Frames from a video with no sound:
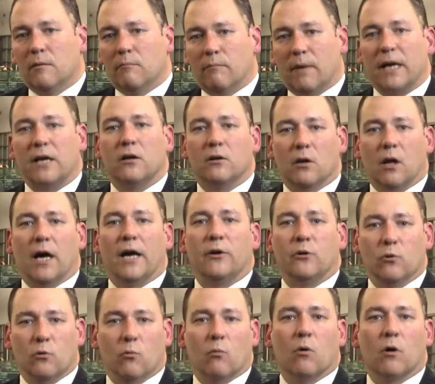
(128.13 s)
my
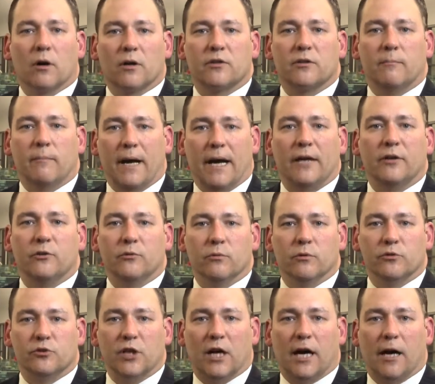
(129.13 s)
client who worked a
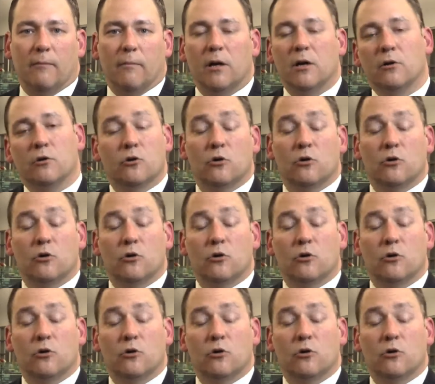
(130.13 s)
manual job